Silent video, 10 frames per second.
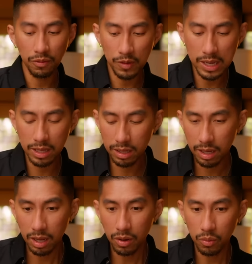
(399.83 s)
I feel
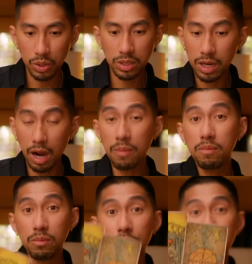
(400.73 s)
would come